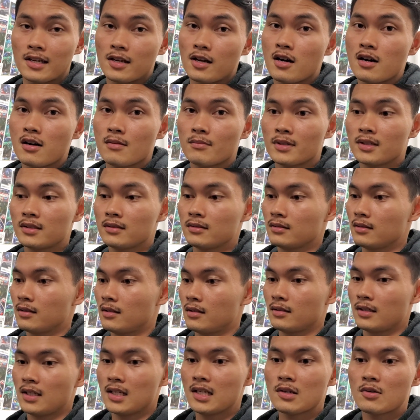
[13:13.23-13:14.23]
comment
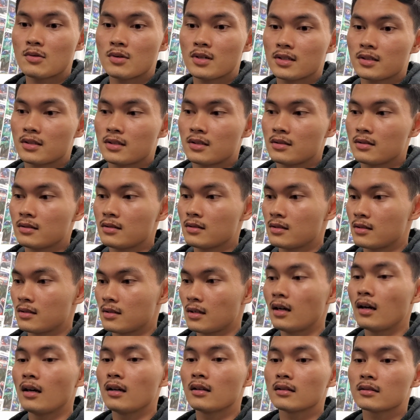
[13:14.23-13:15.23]
on any questions.
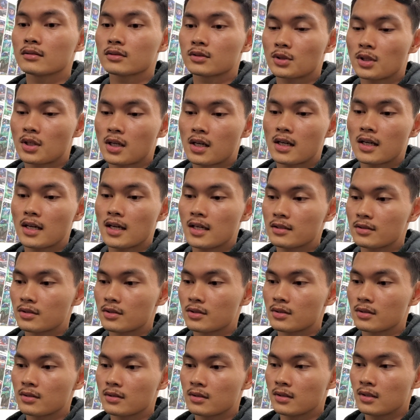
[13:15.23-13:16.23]
I'll try to
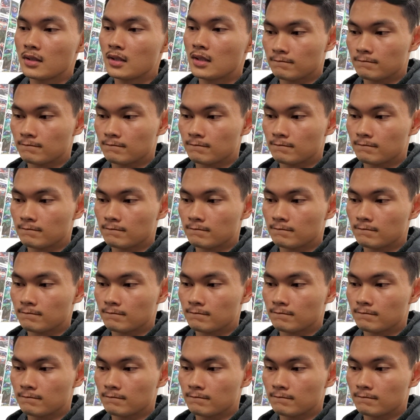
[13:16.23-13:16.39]
answer.